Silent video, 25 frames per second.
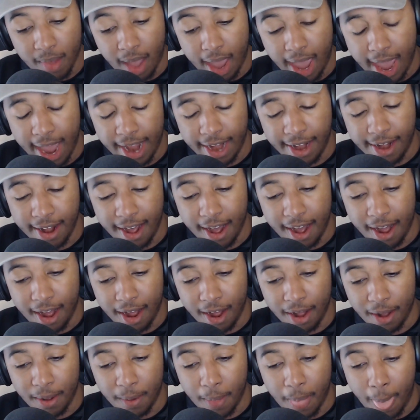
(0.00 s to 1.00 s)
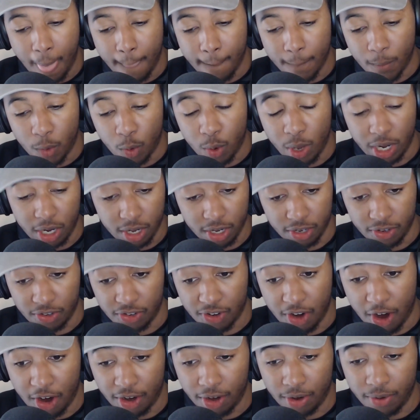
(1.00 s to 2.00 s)
and Quinn Cook's
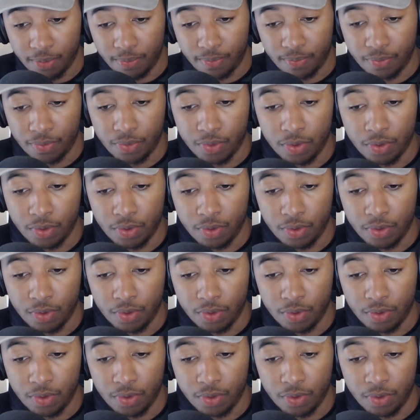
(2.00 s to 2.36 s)
guarding him.